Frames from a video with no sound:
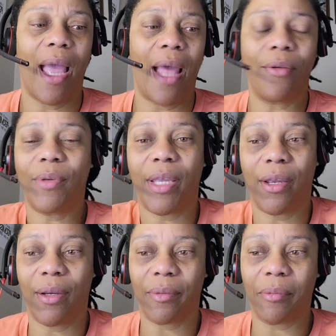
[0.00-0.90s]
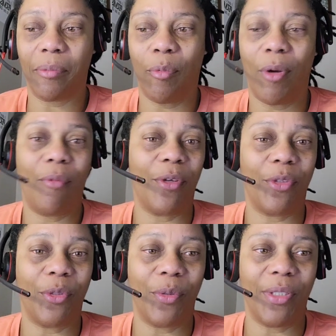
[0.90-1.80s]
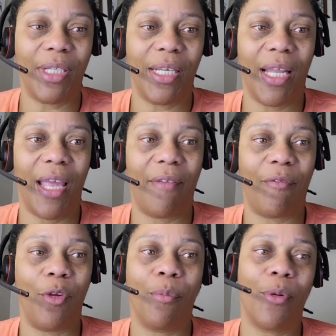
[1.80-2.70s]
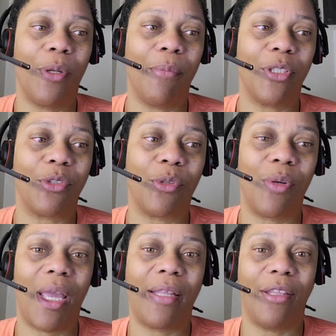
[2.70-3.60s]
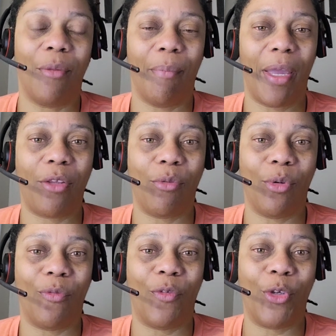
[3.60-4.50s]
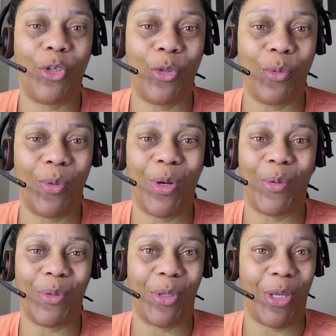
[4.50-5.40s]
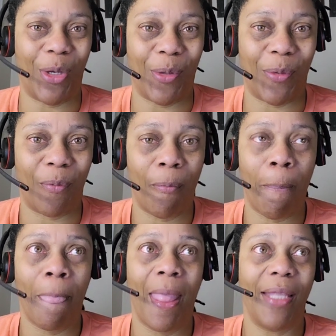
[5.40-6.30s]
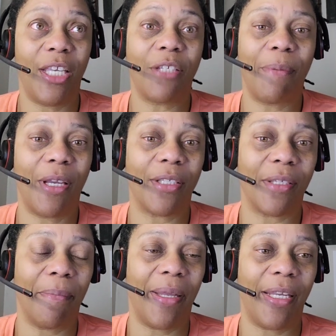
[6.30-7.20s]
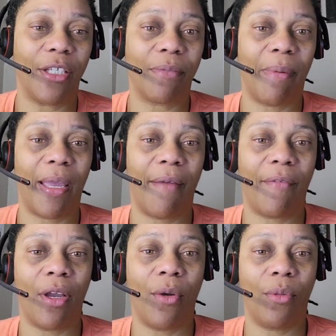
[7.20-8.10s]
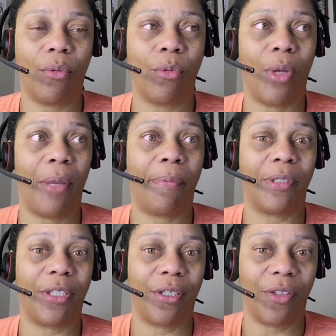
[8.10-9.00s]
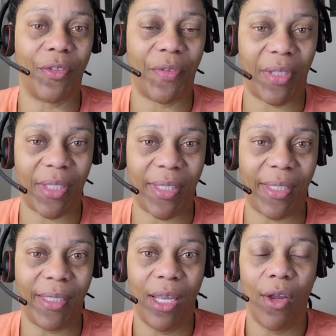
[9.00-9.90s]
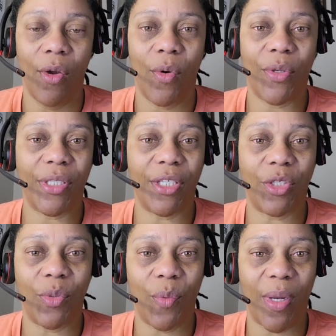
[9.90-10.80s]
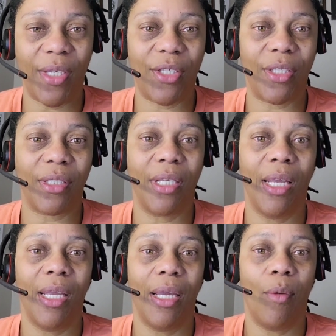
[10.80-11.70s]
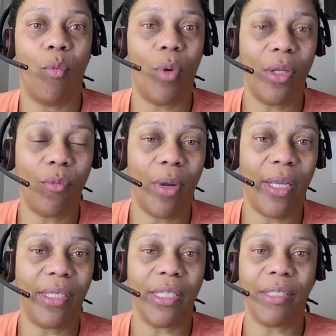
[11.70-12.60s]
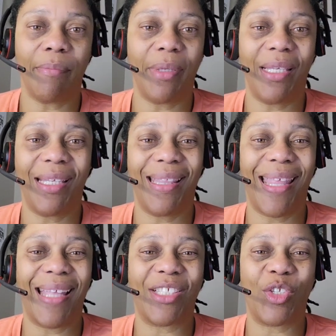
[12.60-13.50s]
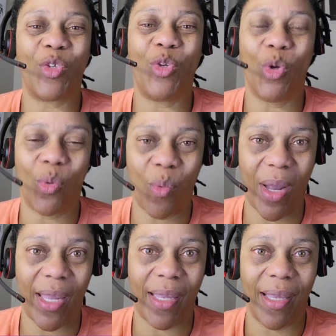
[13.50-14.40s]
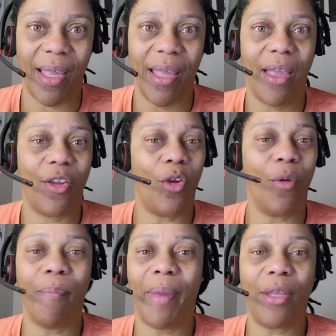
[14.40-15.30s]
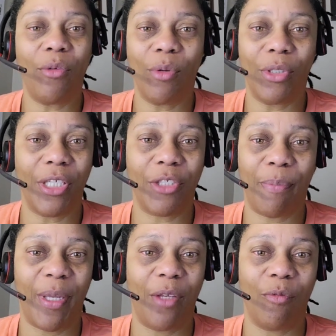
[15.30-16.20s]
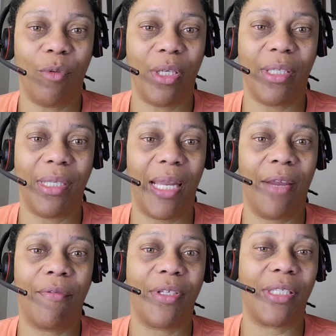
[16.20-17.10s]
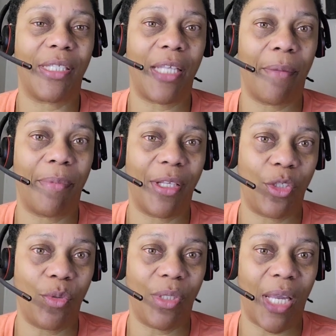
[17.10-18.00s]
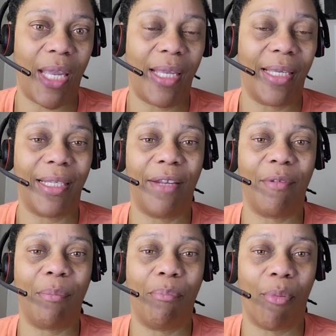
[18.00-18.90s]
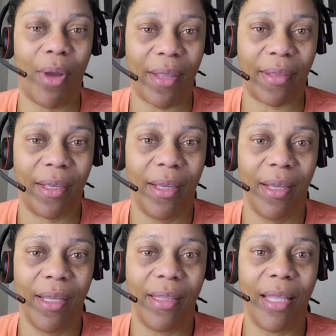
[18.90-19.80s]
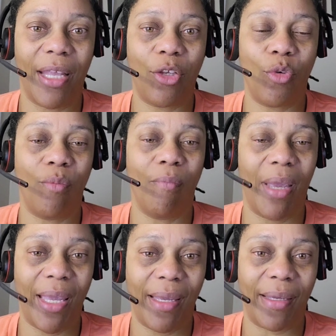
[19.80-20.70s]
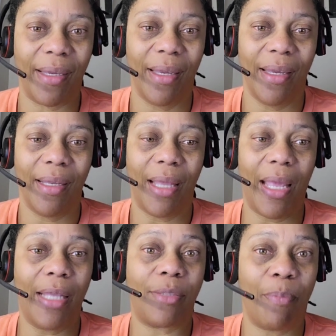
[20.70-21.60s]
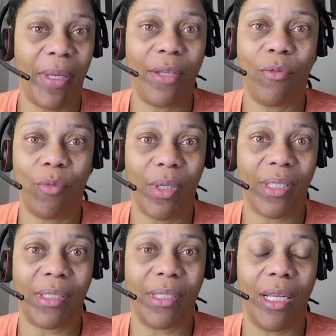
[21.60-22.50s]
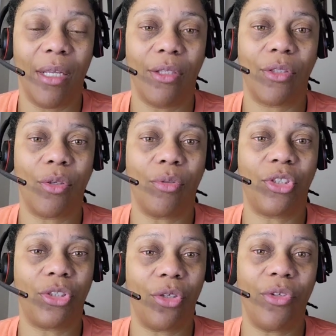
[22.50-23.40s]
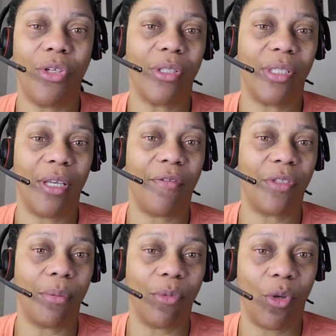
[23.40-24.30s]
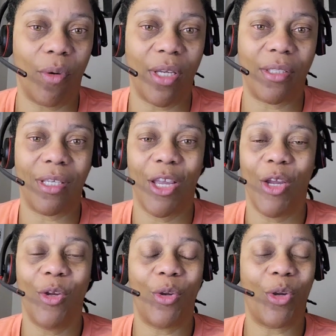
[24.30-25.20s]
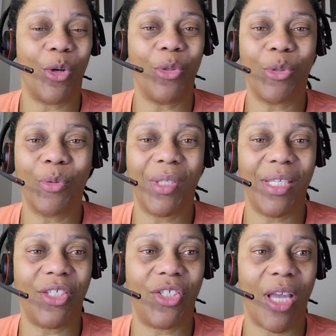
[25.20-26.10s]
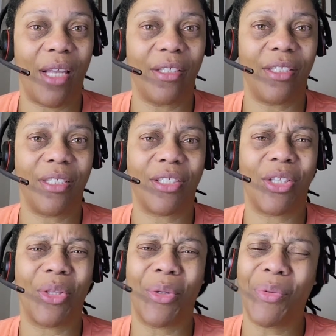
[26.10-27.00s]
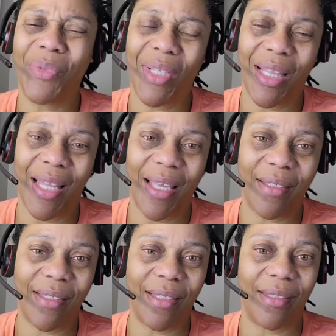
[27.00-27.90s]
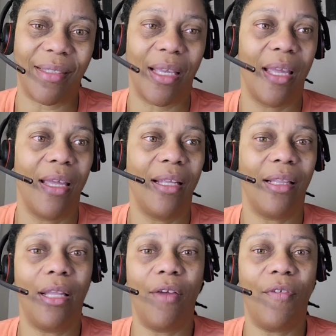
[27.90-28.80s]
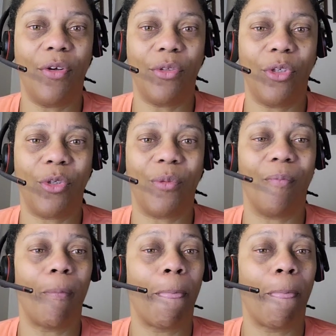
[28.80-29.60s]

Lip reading: I don't care what we're doing in life. You're pretty much creating the manual for you on the go. Just because somebody else may have gone through a particular thing or situation one way doesn't mean that that's your way. Your manual is being written every step that you take and every breath that you make. It's being written. So show yourself some grace. go through these challenges, learn the lessons, love on you.